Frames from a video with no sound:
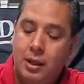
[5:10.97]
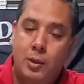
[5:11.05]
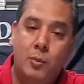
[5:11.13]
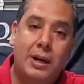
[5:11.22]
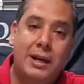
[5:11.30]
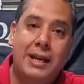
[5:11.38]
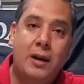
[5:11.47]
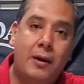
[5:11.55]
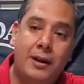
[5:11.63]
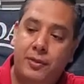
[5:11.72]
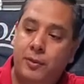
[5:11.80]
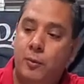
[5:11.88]
You want to
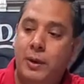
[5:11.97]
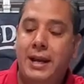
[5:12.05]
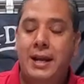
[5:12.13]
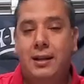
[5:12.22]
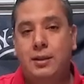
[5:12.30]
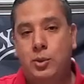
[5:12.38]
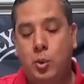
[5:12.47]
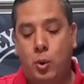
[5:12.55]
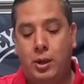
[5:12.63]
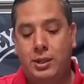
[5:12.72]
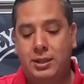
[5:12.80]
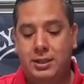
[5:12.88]
carry 3
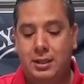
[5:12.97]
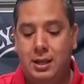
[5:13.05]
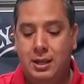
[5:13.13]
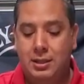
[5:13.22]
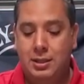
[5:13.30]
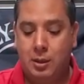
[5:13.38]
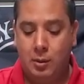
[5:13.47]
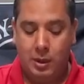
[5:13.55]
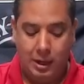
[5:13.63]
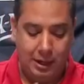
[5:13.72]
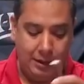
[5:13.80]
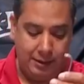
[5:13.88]
Torx.
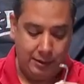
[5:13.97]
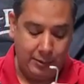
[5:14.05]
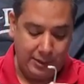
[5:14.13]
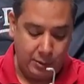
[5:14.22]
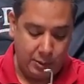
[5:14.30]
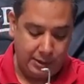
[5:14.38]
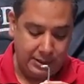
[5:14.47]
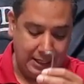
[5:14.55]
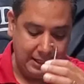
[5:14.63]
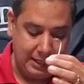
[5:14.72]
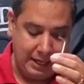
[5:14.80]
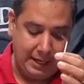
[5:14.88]
So the 3 Torx
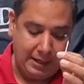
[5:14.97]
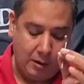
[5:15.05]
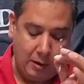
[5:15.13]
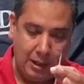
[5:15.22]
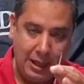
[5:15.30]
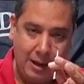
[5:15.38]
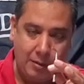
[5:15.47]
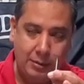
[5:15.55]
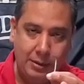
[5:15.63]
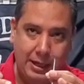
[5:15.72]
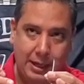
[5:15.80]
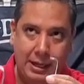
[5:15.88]
that they call
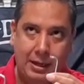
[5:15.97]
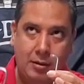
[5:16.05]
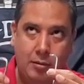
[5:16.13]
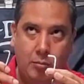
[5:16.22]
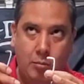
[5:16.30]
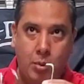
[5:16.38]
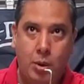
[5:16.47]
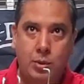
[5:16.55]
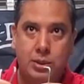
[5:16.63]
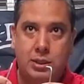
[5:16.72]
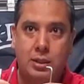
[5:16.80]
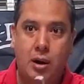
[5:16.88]
out in
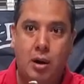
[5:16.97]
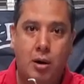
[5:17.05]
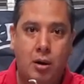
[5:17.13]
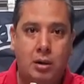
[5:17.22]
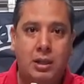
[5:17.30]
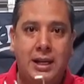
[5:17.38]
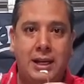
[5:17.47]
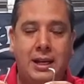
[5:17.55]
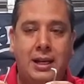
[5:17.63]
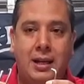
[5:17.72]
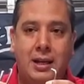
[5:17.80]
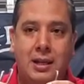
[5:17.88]
most
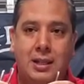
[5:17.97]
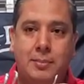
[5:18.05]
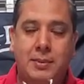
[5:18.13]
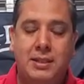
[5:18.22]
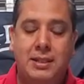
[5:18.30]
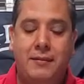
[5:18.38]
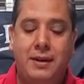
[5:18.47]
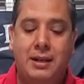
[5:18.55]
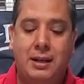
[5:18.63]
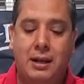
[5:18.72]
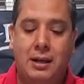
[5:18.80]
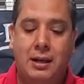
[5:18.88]
Harley
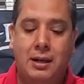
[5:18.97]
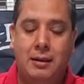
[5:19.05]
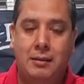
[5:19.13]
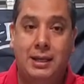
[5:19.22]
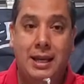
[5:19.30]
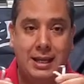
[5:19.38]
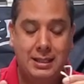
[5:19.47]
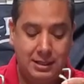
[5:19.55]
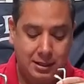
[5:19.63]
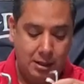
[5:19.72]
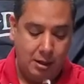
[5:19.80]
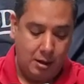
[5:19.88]
specific
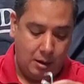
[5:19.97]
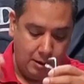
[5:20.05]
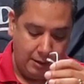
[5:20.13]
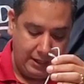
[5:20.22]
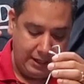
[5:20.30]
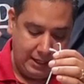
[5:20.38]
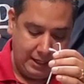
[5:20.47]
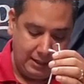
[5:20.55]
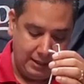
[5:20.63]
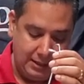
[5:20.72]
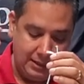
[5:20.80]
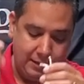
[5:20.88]
kits are
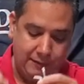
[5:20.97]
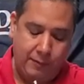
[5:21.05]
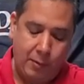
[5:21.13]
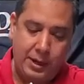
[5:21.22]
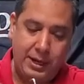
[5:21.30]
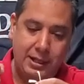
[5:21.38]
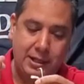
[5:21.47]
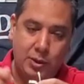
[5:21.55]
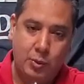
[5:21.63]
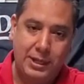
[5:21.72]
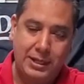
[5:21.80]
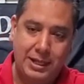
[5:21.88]
the T40, the
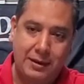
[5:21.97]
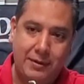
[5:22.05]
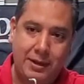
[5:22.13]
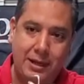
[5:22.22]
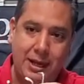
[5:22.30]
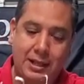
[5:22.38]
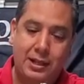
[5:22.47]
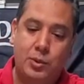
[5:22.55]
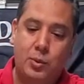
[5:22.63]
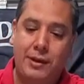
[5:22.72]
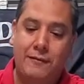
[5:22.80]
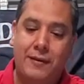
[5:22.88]
27, and the
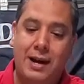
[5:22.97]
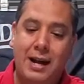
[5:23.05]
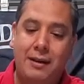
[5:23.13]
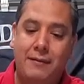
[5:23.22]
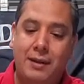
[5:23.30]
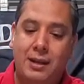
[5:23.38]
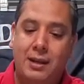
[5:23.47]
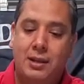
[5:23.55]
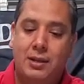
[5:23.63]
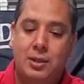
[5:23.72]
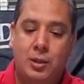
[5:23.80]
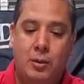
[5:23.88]
25.
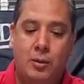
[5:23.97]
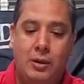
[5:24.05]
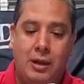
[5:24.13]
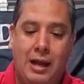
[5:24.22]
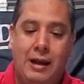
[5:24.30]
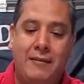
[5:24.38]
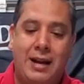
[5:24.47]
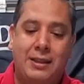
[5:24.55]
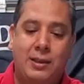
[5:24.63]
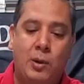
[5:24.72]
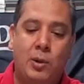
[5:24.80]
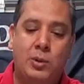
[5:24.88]
So I've
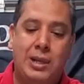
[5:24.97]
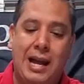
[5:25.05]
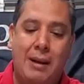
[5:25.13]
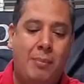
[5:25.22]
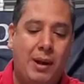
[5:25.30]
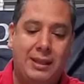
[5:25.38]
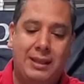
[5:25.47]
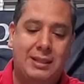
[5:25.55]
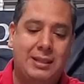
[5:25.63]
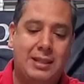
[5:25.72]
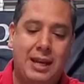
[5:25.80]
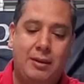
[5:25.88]
got those. I bought
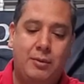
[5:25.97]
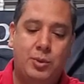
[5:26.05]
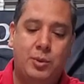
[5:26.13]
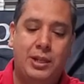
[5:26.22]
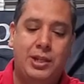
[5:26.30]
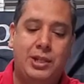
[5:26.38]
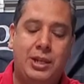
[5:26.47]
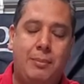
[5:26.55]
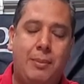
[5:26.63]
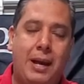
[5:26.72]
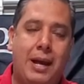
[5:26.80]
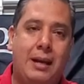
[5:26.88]
this set. It was really
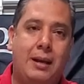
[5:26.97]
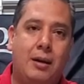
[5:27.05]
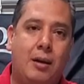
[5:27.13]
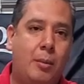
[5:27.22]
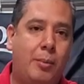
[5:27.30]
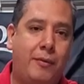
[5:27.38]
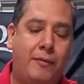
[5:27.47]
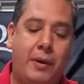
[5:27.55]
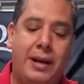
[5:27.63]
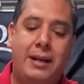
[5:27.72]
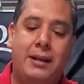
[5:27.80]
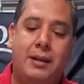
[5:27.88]
cheap at Harbor
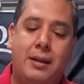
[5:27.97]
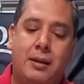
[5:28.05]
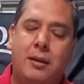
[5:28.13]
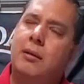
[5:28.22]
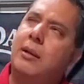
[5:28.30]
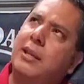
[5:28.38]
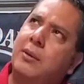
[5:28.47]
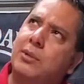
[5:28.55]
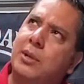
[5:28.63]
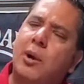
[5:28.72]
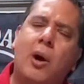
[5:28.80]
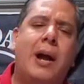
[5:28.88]
Freight. I think it was
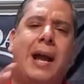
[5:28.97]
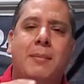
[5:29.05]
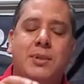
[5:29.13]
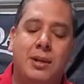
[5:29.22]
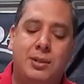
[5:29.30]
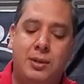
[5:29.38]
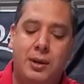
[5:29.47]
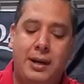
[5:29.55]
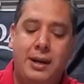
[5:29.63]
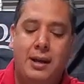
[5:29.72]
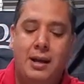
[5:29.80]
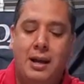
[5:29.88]
Amazon.
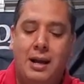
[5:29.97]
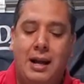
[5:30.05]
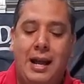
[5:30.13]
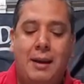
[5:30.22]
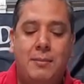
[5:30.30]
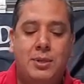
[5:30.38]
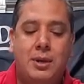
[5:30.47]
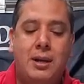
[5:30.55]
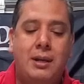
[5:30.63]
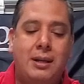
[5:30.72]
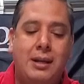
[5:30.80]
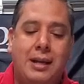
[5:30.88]
Sorry,
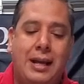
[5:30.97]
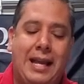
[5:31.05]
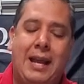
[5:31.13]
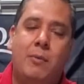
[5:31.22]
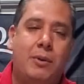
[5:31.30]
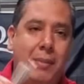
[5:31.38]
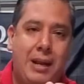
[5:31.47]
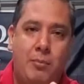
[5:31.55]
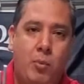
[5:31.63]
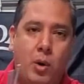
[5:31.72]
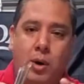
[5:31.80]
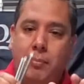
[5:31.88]
Amazon. It came with many
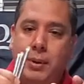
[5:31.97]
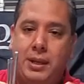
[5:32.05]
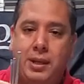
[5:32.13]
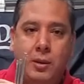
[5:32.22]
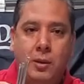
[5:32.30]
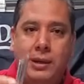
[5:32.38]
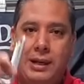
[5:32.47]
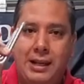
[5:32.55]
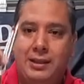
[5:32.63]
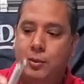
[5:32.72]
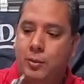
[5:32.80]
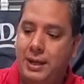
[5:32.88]
more, but you only
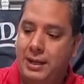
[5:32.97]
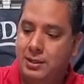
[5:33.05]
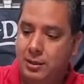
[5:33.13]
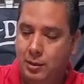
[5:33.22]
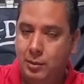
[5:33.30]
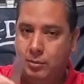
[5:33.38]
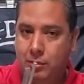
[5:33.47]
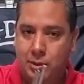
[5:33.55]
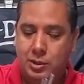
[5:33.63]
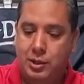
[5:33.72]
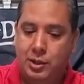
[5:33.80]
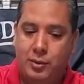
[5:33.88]
need 3. So
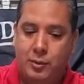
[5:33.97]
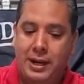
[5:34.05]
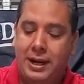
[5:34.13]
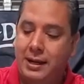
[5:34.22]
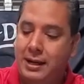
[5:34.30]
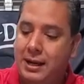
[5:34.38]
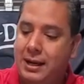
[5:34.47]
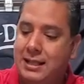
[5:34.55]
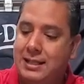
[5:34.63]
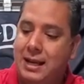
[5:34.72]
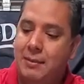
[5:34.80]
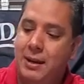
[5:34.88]
those are the 3. And
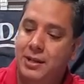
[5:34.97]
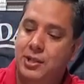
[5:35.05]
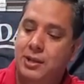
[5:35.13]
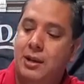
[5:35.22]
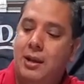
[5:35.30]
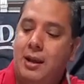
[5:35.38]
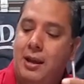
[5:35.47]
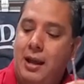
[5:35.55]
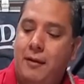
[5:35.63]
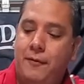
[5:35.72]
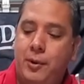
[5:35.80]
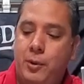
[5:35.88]
as I had mentioned,
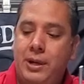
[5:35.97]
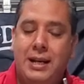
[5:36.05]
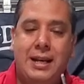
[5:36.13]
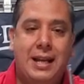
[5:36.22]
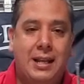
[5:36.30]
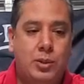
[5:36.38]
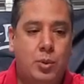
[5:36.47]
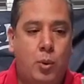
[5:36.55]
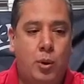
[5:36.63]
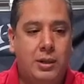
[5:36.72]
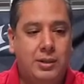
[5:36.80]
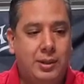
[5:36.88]
if you need to get
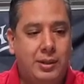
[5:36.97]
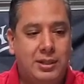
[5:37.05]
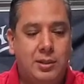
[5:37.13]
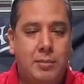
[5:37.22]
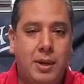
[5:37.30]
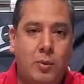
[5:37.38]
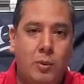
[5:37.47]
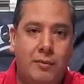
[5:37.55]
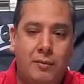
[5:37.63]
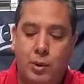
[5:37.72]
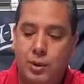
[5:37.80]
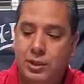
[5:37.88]
torque, so this is a bigger one,
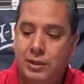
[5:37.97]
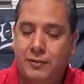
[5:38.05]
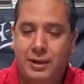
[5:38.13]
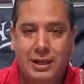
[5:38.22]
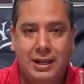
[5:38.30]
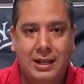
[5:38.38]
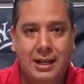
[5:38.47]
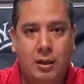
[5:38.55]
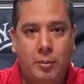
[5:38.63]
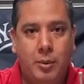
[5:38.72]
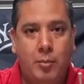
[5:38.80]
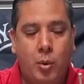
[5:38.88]
of course. If you need to get a
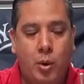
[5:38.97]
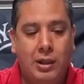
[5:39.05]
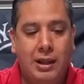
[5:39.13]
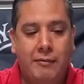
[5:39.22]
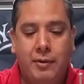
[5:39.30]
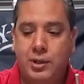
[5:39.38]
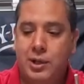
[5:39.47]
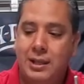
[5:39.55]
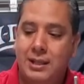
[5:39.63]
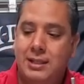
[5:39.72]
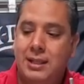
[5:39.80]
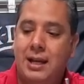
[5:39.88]
little bit more leverage on
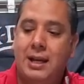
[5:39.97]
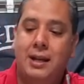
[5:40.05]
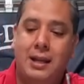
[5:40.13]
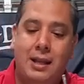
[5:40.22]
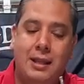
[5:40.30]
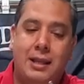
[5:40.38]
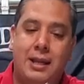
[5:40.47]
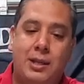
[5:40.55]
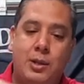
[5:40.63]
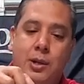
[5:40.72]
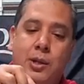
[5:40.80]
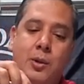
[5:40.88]
this thing, then
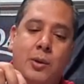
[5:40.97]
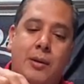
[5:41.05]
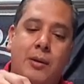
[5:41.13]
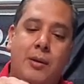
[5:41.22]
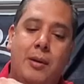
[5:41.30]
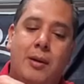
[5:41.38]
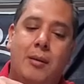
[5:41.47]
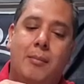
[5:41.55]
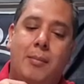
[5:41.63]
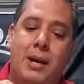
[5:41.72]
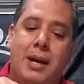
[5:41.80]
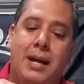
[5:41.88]
you can do it
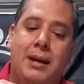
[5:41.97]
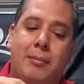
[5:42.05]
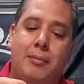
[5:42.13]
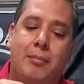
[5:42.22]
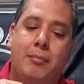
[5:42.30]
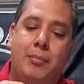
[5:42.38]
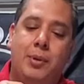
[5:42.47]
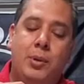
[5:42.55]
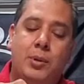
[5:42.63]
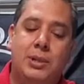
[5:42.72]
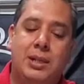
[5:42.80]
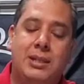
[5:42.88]
by
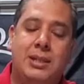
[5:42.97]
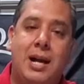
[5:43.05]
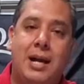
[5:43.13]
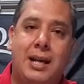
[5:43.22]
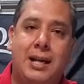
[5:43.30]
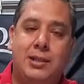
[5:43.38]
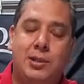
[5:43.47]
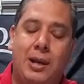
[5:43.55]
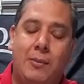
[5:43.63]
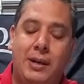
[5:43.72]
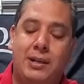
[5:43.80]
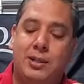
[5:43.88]
using a socket, so
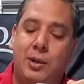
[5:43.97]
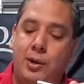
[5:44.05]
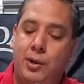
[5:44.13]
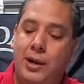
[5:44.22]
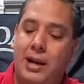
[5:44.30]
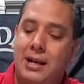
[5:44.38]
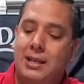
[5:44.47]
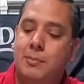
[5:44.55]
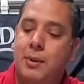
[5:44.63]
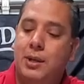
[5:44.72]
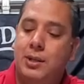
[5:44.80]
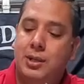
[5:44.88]
that way it doesn't hurt your hand as
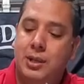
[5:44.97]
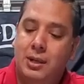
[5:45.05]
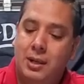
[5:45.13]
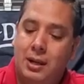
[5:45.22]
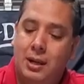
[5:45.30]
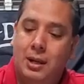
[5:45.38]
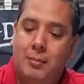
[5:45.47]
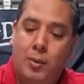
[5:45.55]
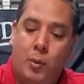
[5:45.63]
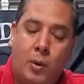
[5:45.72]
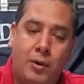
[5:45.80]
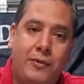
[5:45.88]
much.
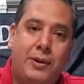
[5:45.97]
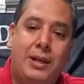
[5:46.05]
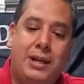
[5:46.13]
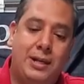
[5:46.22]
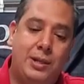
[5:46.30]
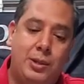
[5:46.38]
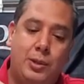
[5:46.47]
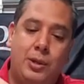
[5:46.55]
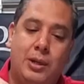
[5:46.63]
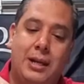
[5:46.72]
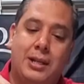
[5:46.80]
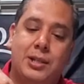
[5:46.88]
Or if you needed to, you
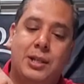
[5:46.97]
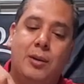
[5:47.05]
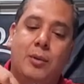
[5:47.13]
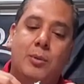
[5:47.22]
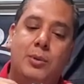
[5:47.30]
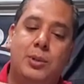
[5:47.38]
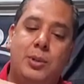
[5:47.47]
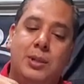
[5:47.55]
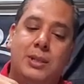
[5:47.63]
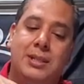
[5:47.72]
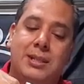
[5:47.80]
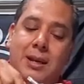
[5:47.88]
can actually almost do
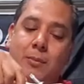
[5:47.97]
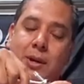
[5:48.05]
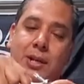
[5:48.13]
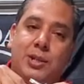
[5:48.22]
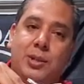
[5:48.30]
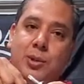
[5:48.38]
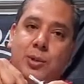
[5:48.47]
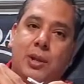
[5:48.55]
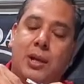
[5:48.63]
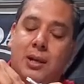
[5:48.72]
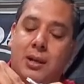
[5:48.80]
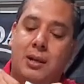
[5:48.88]
this the same way as you do
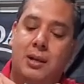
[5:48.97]
the